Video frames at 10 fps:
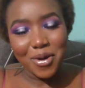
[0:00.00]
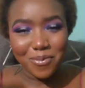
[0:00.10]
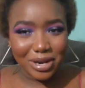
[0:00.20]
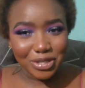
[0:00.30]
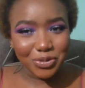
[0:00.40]

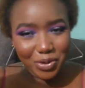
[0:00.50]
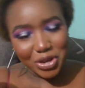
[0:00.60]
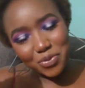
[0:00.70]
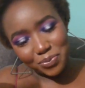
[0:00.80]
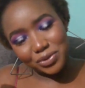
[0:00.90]
but when
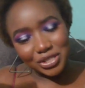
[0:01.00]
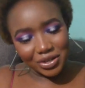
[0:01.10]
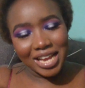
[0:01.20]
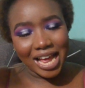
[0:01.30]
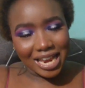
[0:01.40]
you put
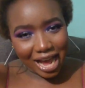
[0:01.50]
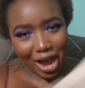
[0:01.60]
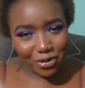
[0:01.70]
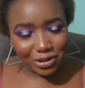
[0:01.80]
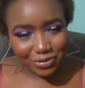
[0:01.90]
on an
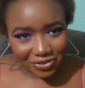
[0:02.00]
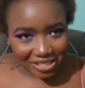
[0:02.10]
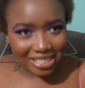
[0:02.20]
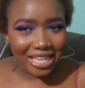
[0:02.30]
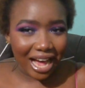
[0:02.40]

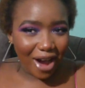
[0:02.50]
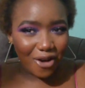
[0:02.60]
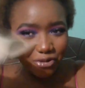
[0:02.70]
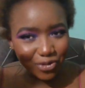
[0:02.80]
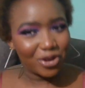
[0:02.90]
outfit a
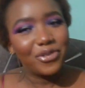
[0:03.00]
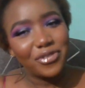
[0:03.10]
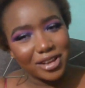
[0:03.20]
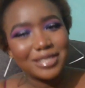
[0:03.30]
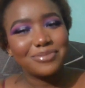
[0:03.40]
full
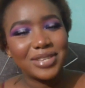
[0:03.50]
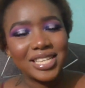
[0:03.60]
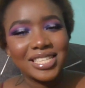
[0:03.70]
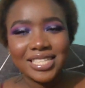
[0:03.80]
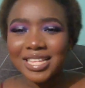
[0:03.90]
face
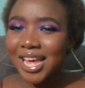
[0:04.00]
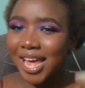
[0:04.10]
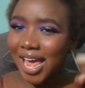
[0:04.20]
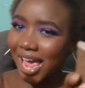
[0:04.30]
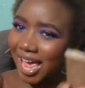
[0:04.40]
beat
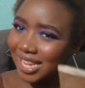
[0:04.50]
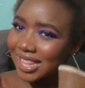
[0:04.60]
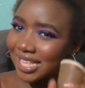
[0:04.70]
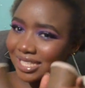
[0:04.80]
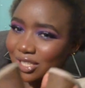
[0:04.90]
and
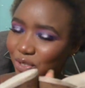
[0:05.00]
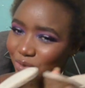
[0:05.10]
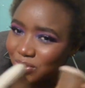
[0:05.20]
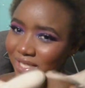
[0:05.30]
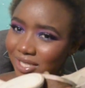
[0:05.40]
these
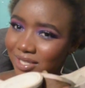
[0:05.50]
shoes